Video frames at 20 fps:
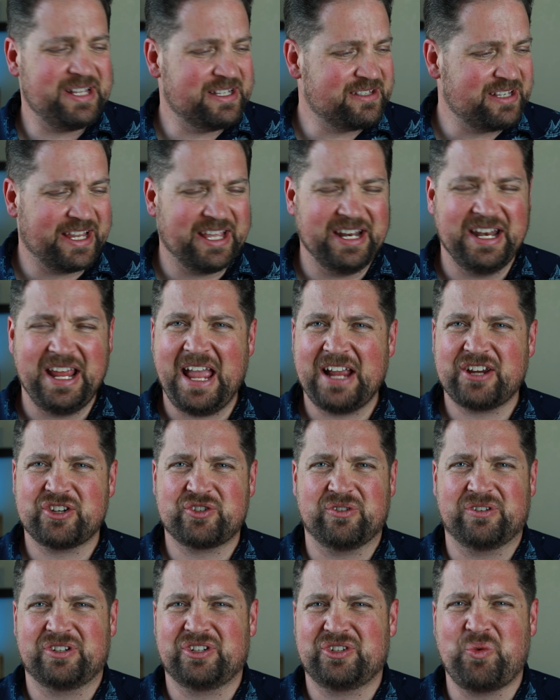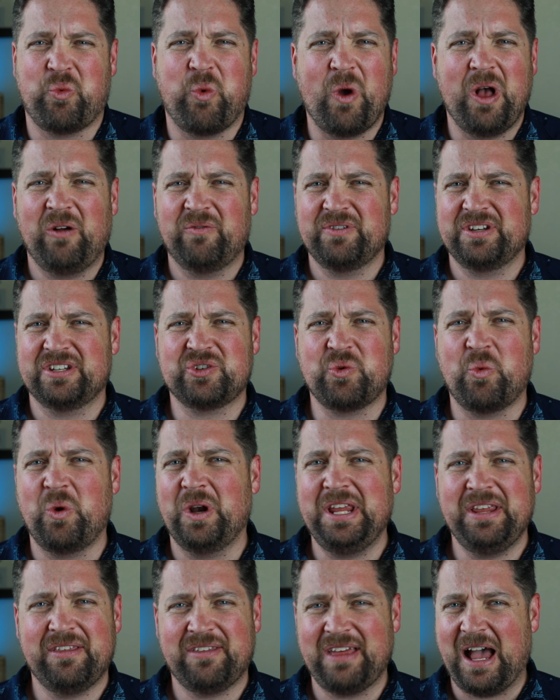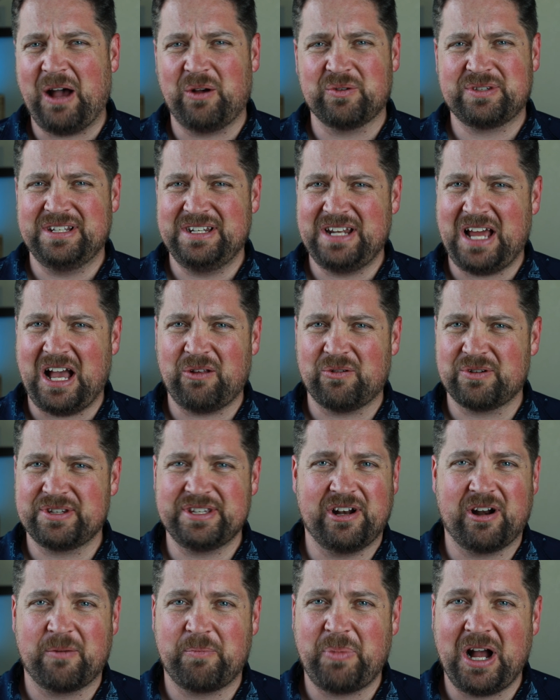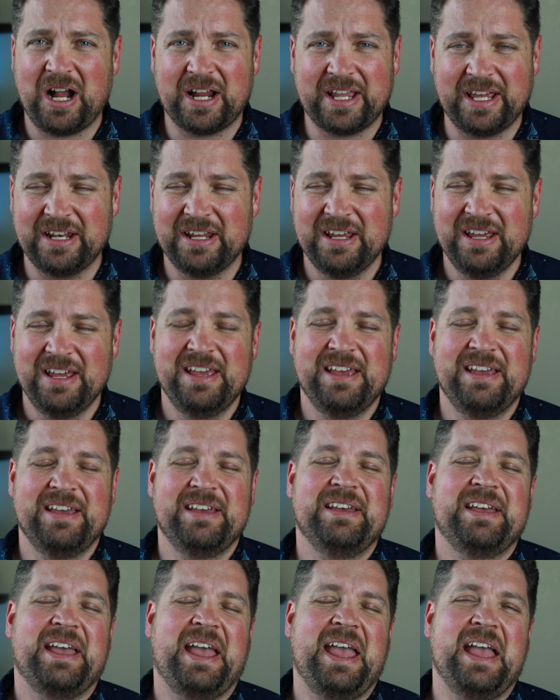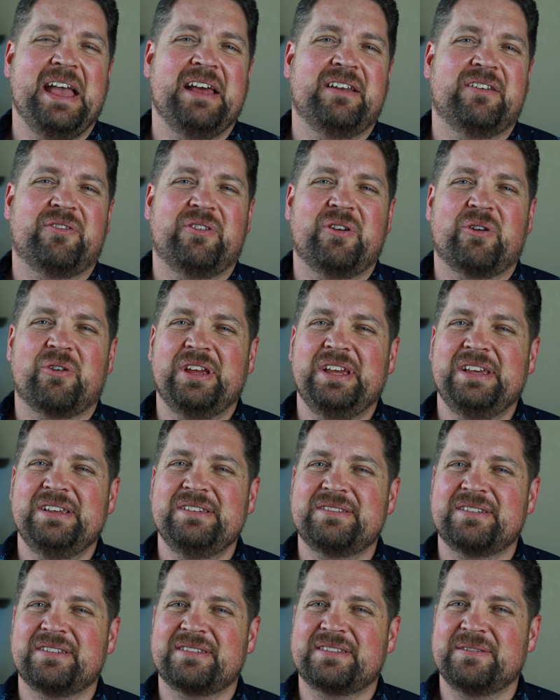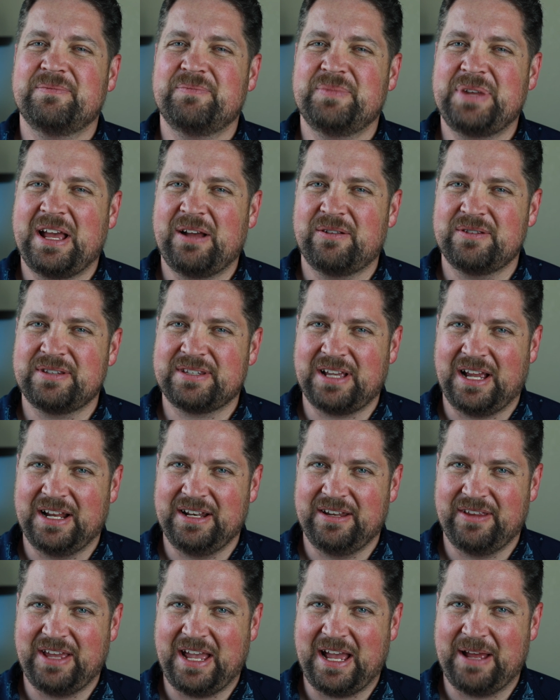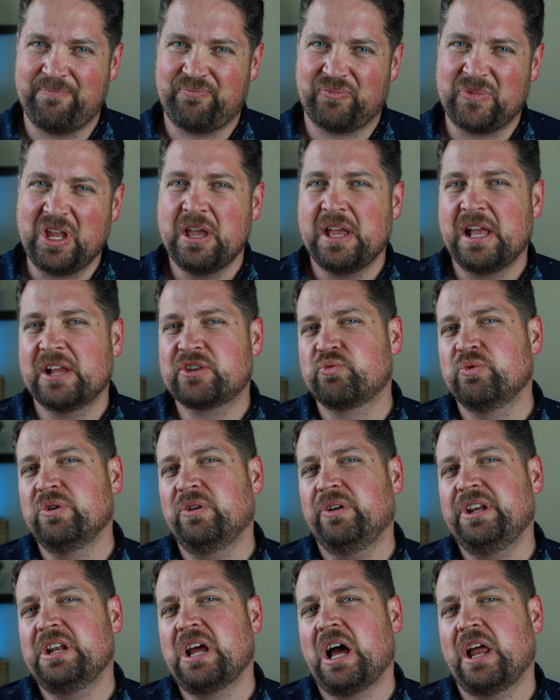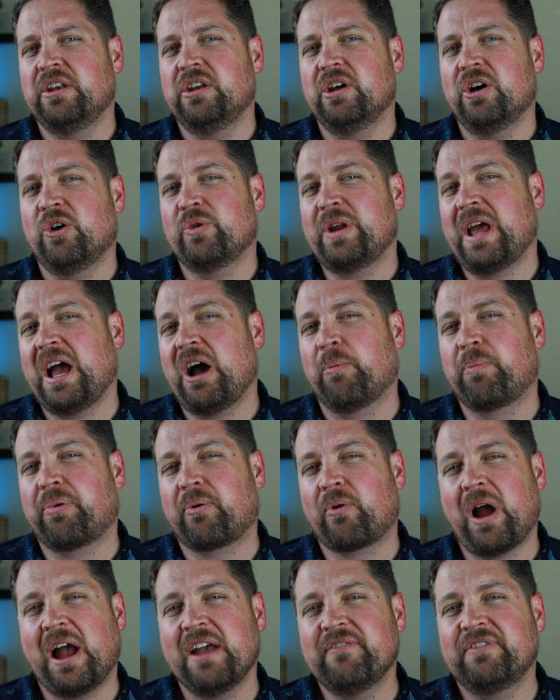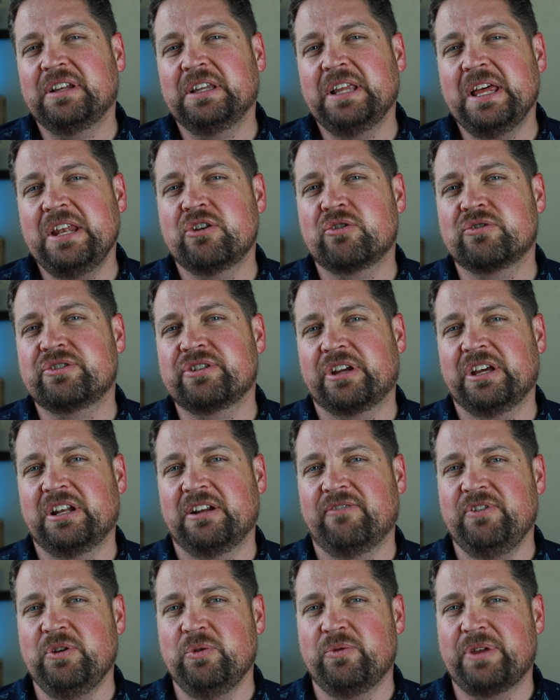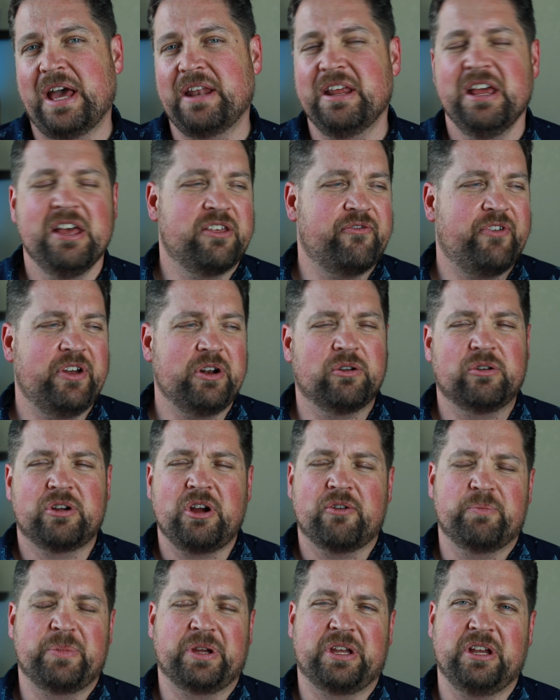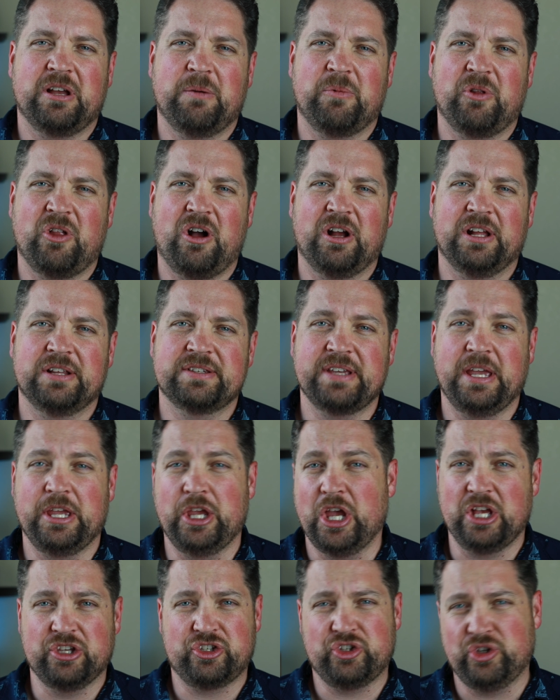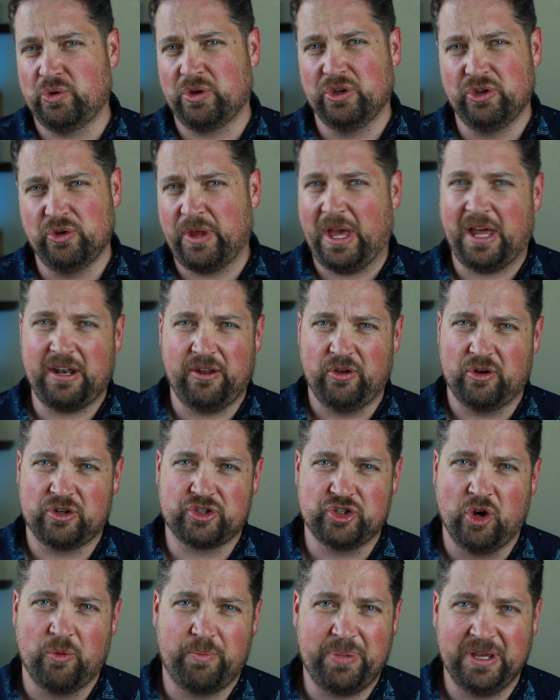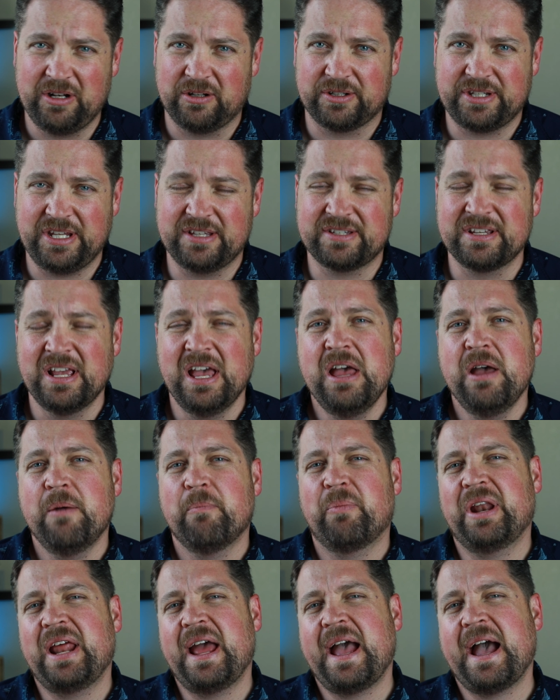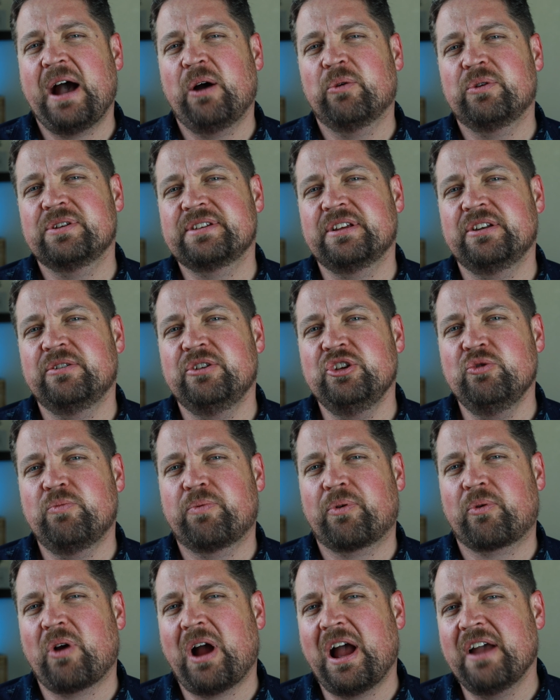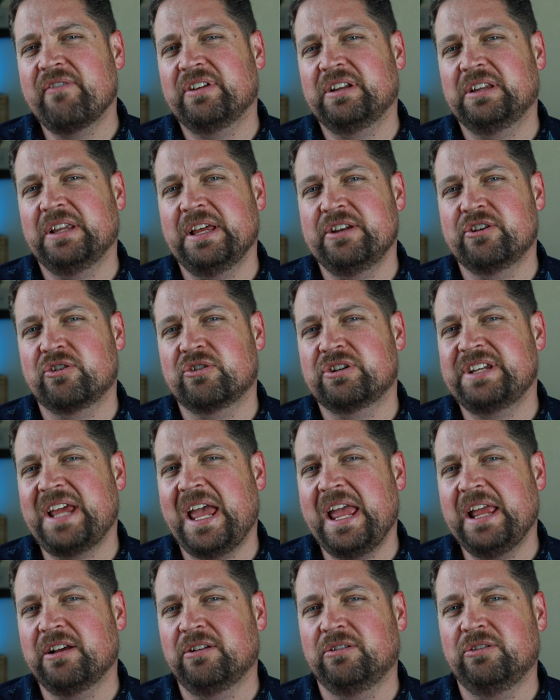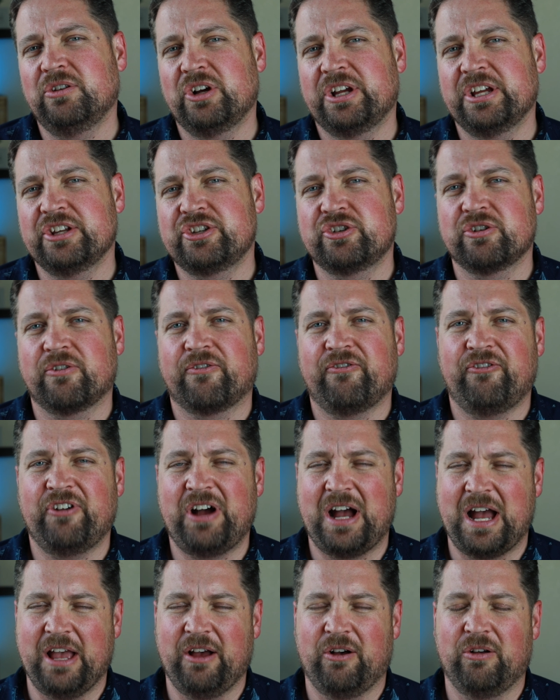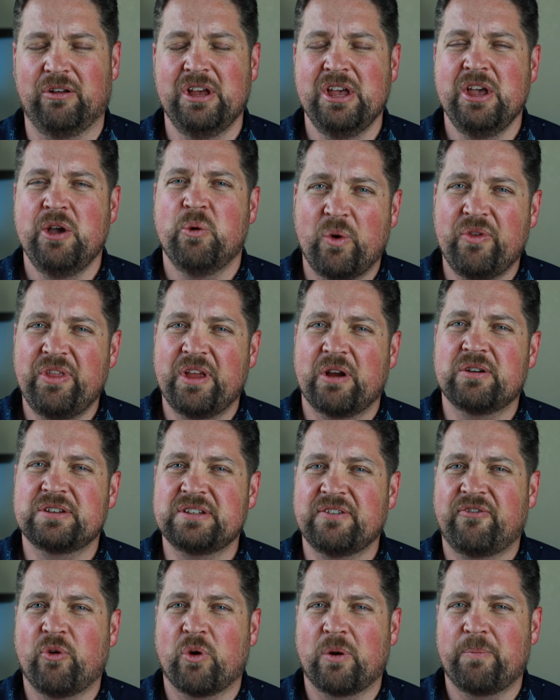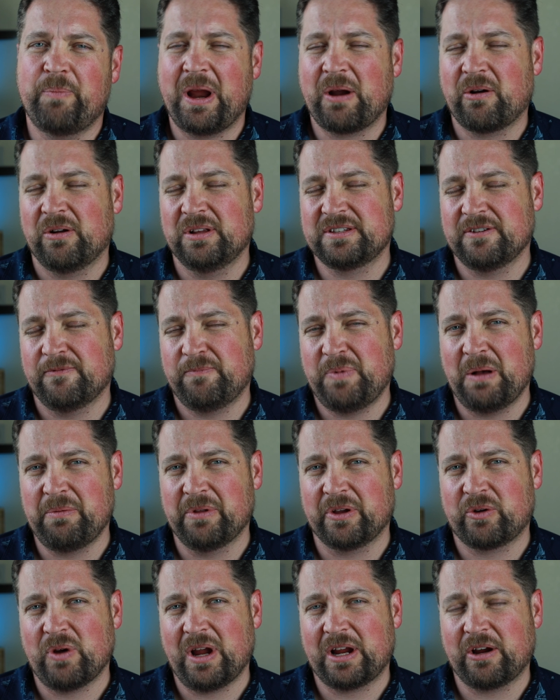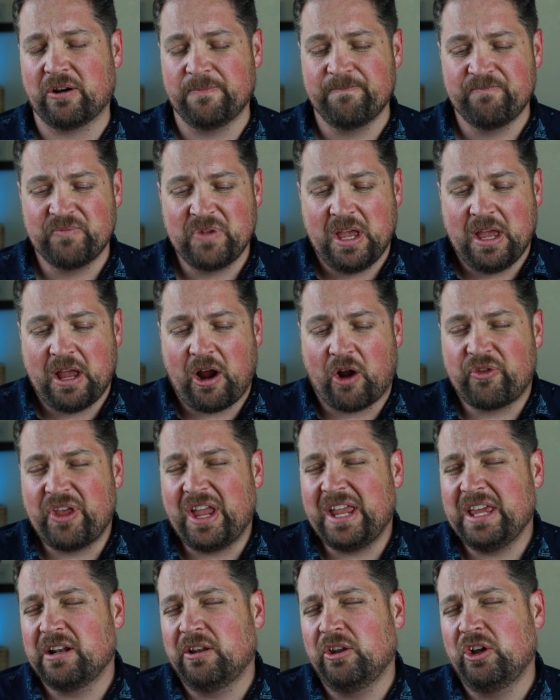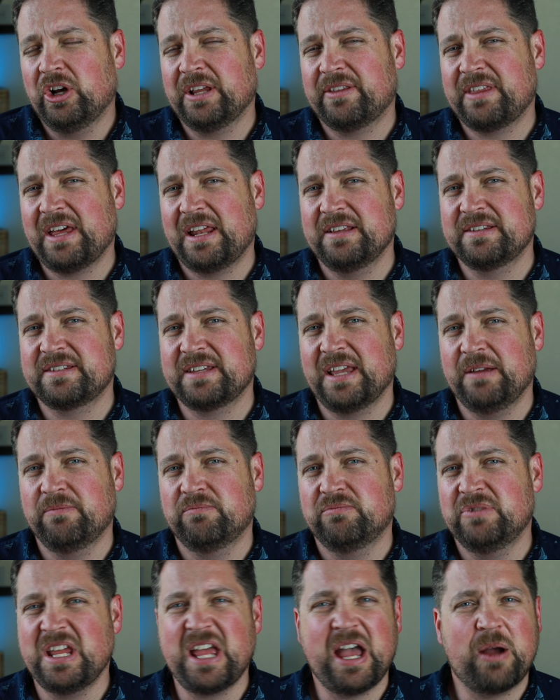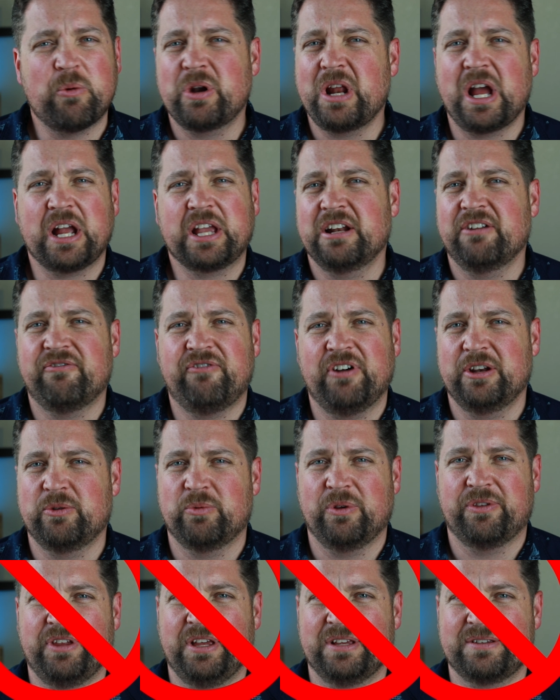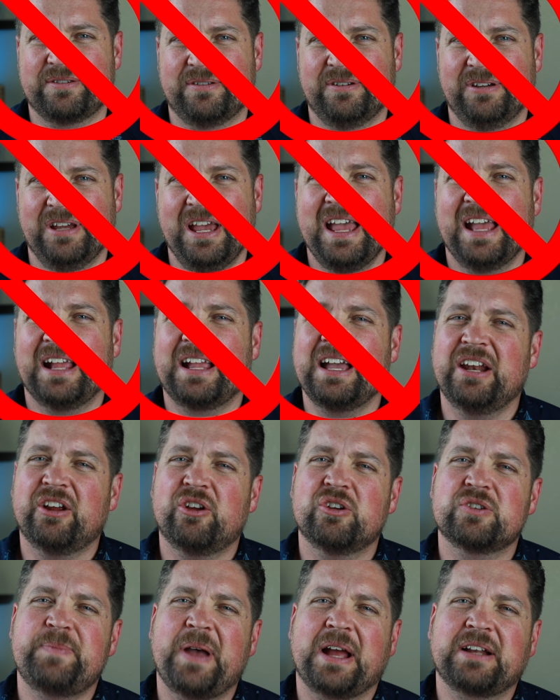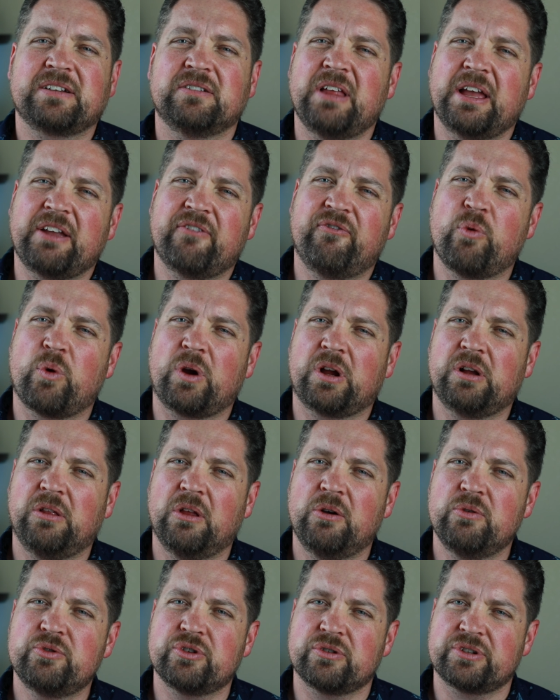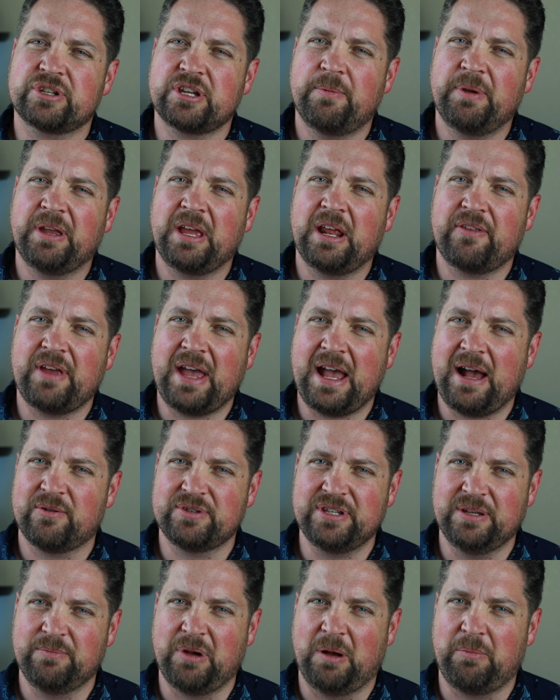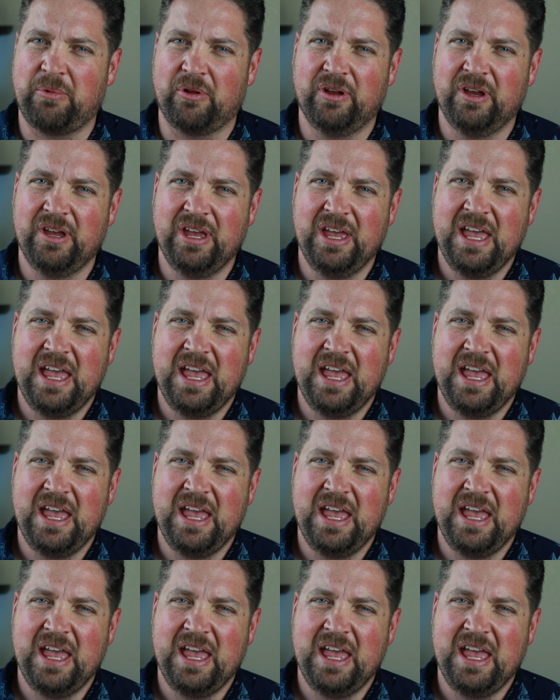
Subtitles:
That's like an extra $12,000 to $20,000 in our pocket. And there is some downside to that. It's really not known how private lenders are going to view that. The federal government can come along and say, yes, you can do that and there's no penalties. But how does a new private lender take a look at your file when there is a forbearance of public record? Are they going to look at that and say, nah, we're not going to fund with this? It kind of goes back to like foreclosures coming out of the housing bubble.